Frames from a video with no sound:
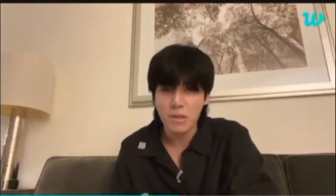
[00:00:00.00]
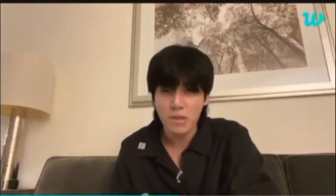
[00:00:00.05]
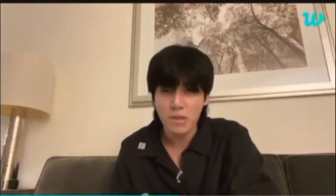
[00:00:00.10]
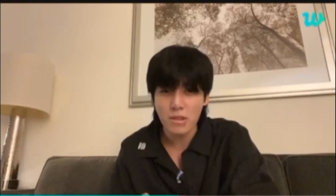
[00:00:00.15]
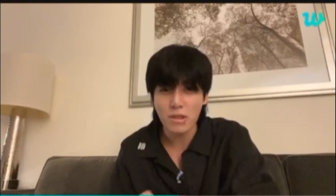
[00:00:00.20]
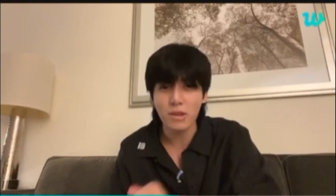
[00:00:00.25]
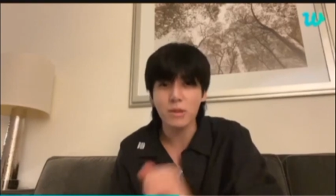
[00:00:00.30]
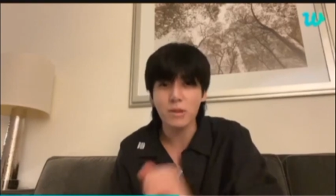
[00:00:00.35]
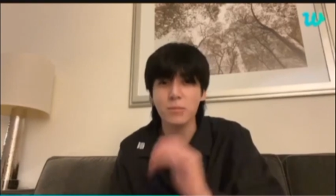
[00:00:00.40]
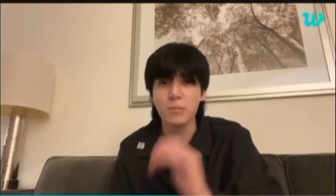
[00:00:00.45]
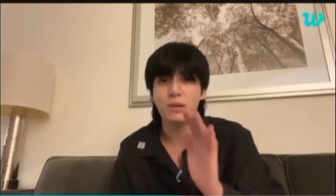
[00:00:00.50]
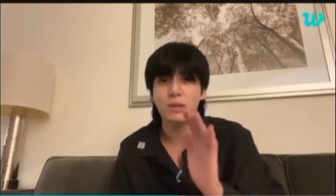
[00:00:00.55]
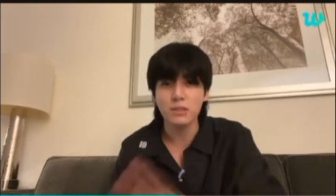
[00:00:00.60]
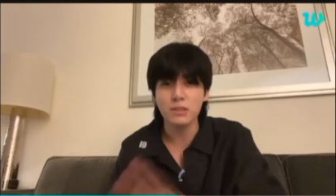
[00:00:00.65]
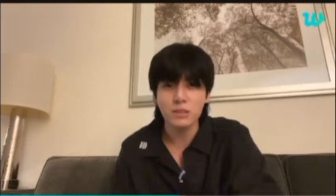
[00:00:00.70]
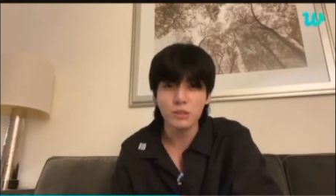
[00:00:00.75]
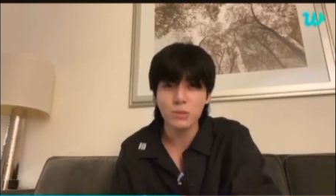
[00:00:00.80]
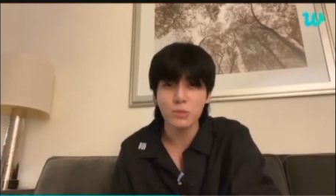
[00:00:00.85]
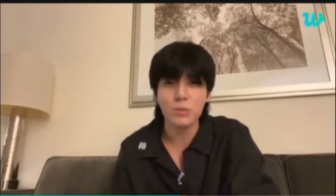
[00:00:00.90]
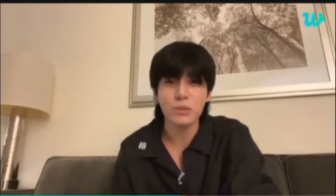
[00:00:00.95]
It can match
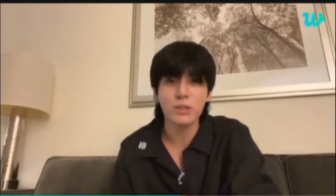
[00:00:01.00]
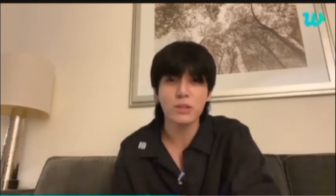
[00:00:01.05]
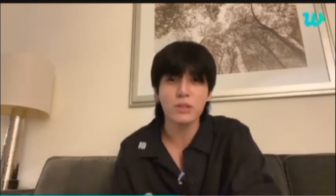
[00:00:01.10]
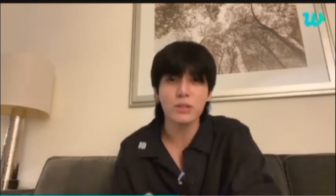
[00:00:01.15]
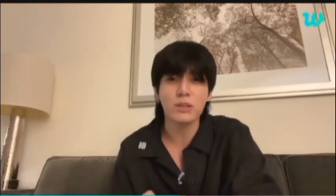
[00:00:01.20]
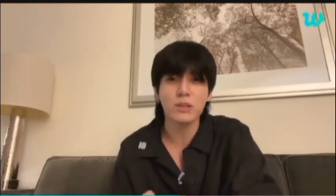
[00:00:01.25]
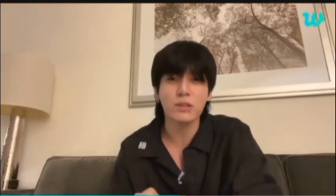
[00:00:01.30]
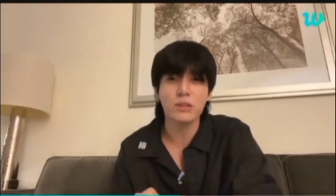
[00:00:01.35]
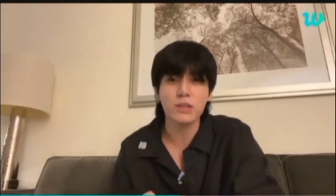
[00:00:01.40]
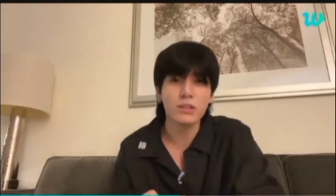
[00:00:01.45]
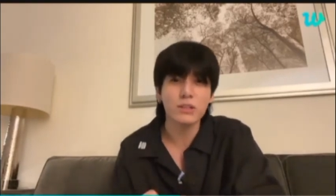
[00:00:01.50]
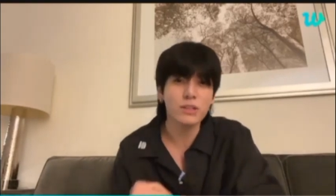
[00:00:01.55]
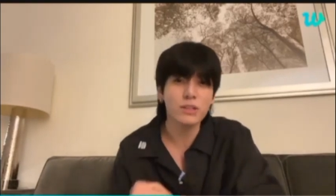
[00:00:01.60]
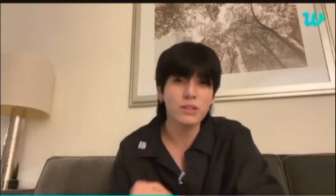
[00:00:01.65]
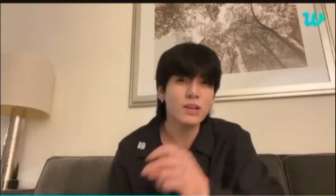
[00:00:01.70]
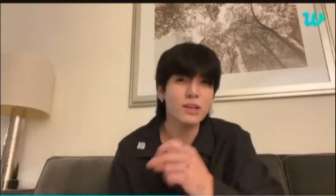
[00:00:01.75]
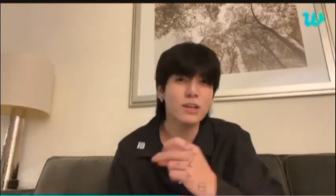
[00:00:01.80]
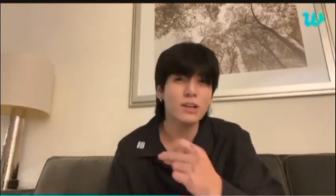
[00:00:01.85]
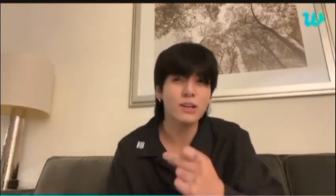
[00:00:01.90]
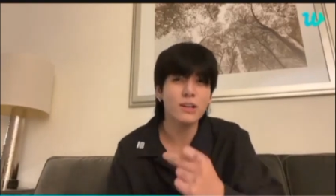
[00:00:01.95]
you in another
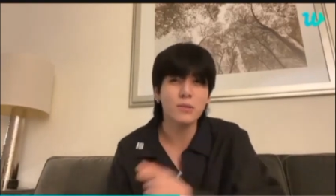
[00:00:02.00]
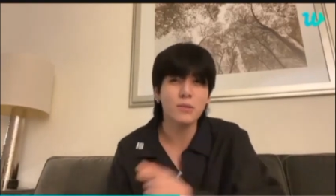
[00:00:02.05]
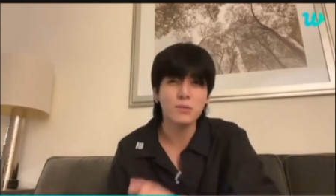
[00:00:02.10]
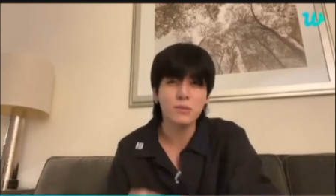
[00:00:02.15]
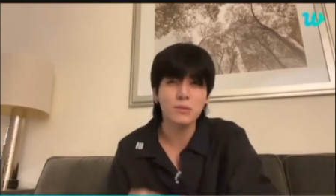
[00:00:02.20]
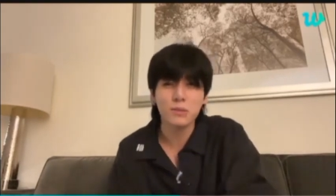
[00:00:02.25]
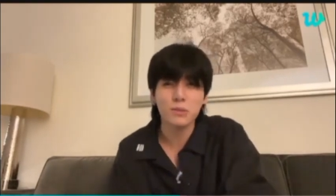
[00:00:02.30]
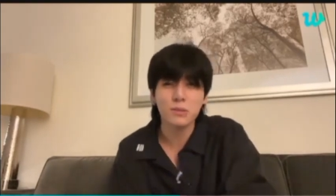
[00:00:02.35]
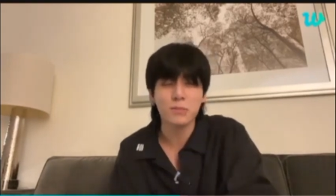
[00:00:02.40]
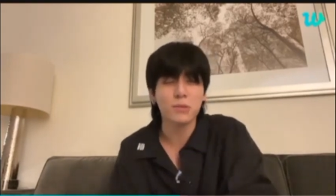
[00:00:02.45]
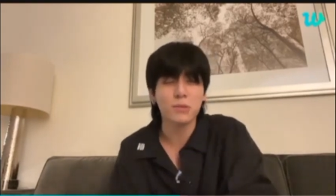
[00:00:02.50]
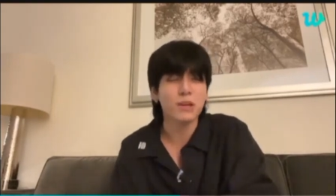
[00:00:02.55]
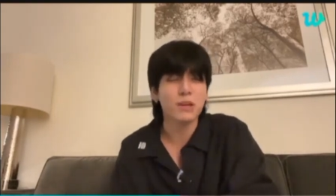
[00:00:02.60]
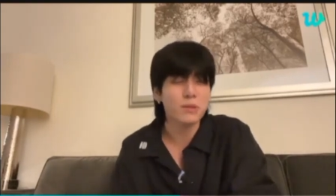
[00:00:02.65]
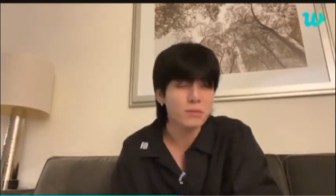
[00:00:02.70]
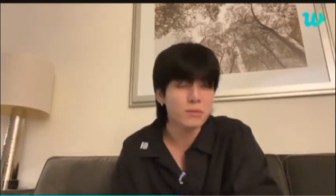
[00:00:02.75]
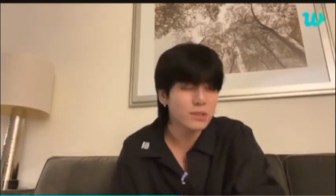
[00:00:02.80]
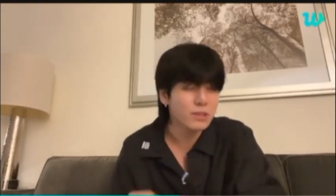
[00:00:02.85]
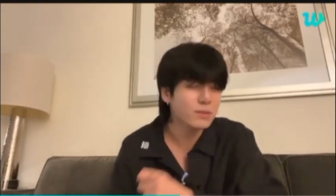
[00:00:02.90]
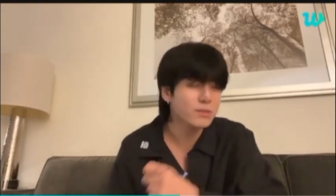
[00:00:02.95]
life. So break
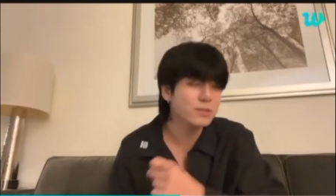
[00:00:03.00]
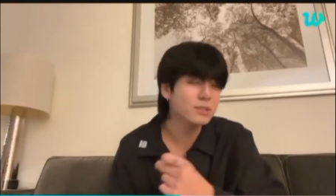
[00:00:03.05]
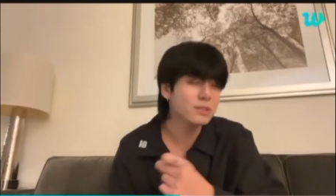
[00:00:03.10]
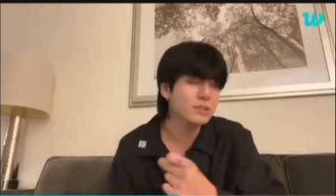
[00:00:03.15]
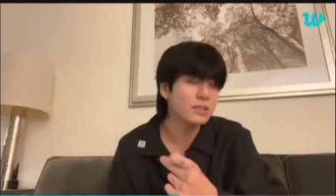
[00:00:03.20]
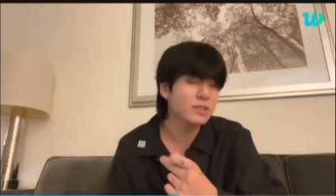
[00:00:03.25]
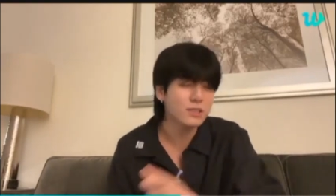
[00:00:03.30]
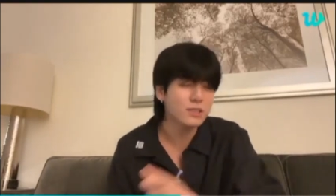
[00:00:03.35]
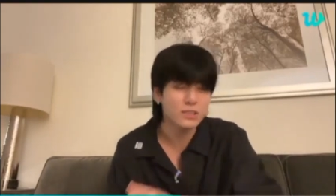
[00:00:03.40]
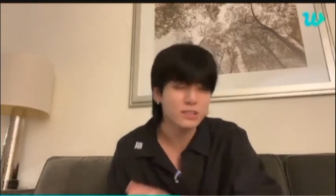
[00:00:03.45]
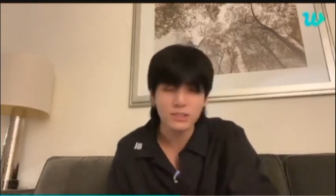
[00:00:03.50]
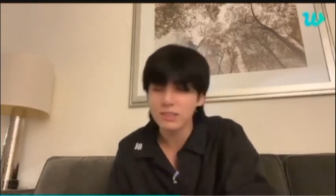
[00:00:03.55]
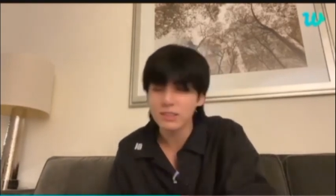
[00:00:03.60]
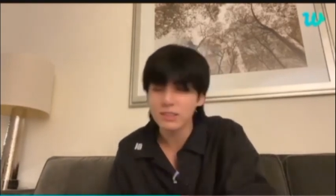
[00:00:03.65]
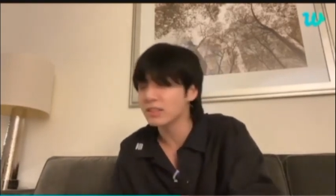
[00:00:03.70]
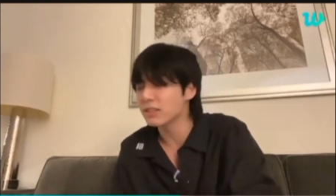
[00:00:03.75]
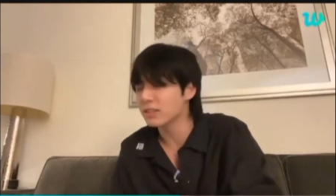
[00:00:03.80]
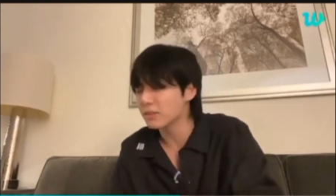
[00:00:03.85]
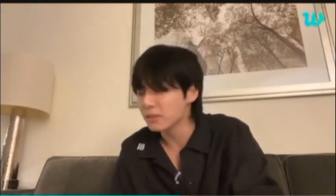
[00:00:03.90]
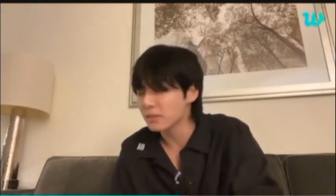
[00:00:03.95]
me up another
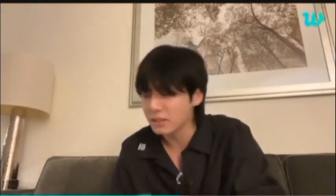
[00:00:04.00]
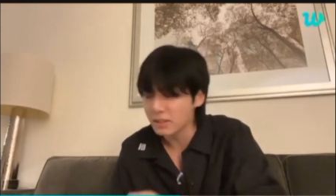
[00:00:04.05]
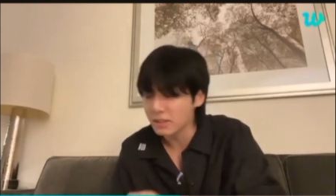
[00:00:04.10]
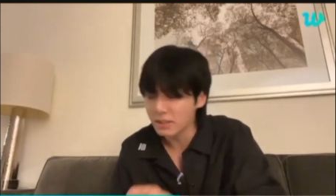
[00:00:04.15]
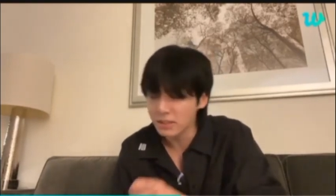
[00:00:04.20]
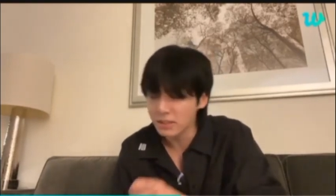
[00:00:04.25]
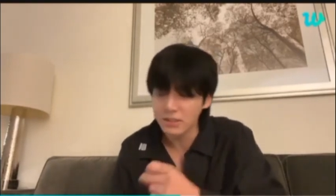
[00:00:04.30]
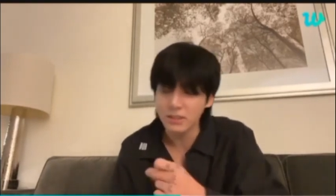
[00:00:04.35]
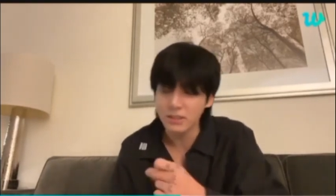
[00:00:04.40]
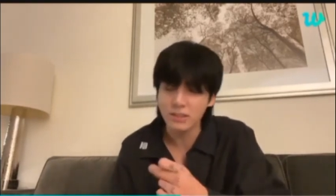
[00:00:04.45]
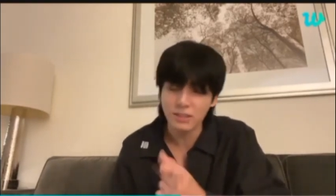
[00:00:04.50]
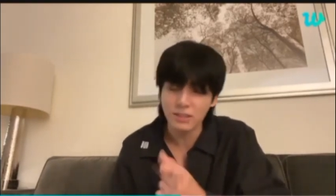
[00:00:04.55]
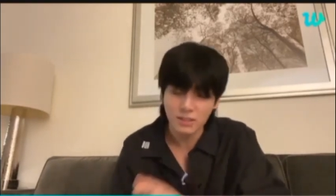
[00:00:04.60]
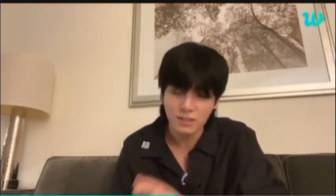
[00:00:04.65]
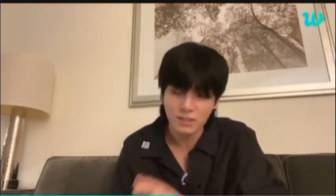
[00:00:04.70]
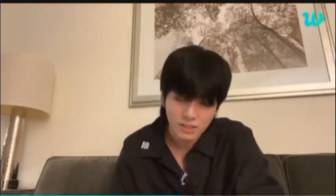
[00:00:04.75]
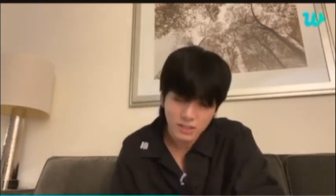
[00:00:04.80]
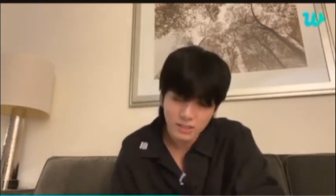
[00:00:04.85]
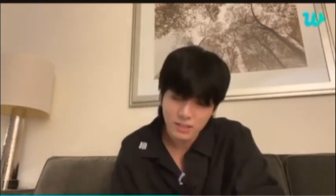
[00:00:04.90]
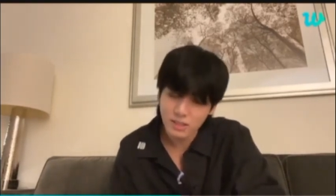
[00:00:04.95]
time.
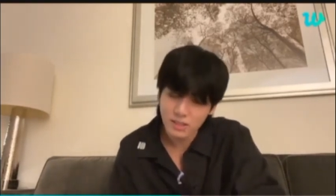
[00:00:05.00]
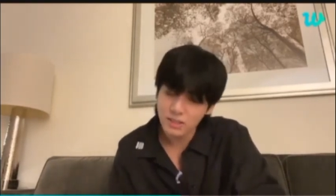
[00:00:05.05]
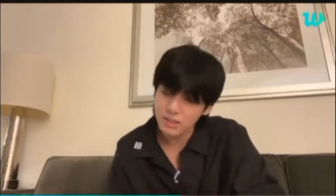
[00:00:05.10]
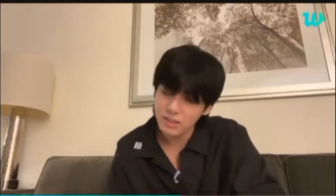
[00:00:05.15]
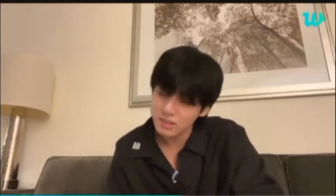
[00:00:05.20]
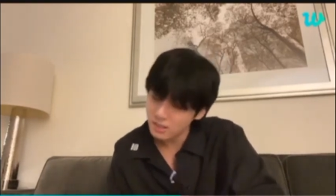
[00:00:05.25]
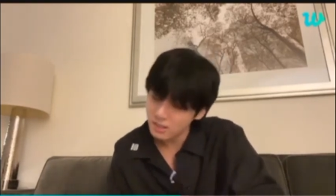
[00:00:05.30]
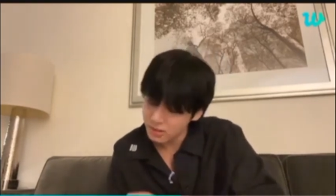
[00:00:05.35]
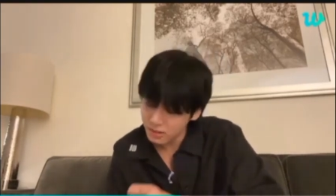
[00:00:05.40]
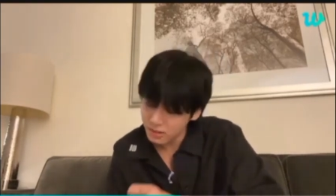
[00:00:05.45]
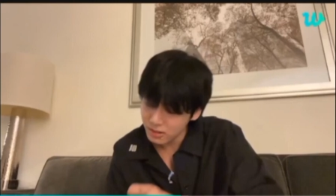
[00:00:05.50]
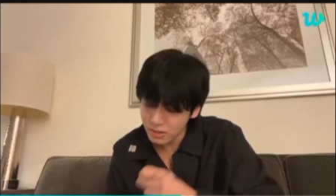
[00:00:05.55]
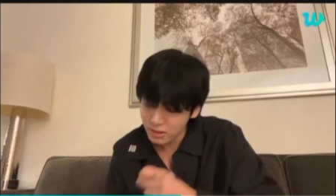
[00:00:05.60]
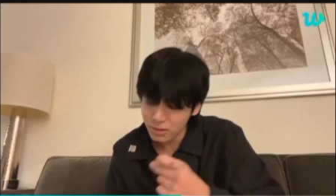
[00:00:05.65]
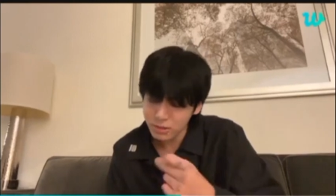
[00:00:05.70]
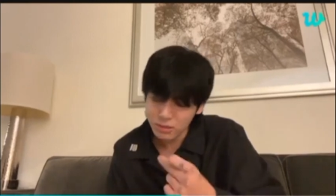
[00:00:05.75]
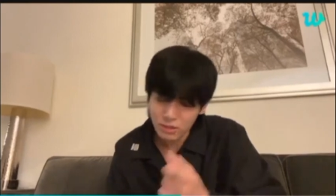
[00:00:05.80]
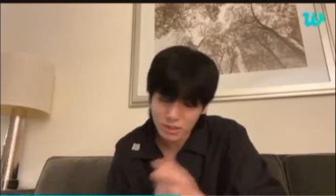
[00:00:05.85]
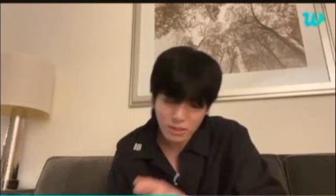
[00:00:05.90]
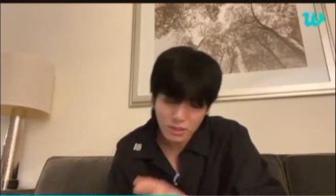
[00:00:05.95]

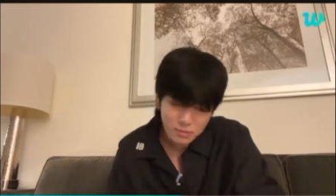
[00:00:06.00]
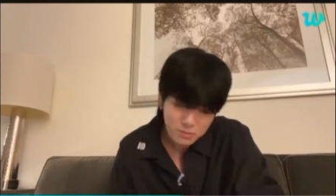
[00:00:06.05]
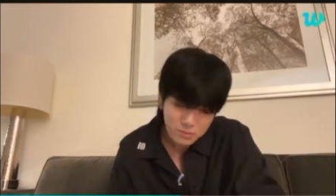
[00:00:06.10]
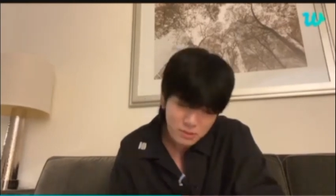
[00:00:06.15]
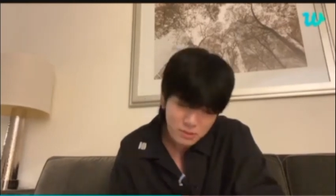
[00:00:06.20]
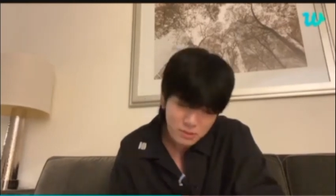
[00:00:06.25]
You wrap